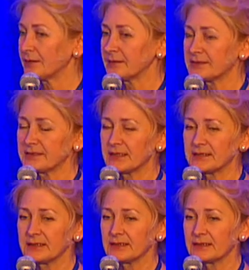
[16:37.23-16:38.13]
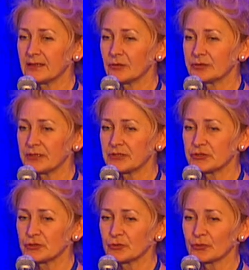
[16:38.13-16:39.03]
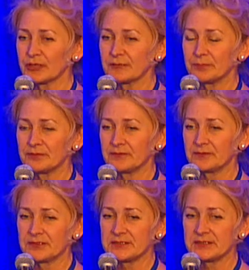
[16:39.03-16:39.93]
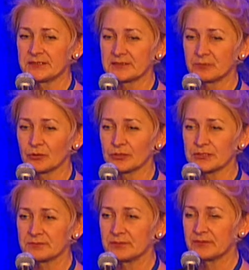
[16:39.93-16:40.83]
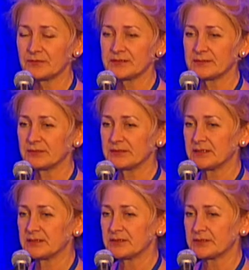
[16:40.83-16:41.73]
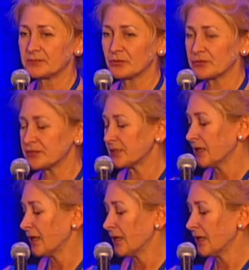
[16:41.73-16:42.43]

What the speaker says: study allowed us to look at P53C response, P53C-mediated response,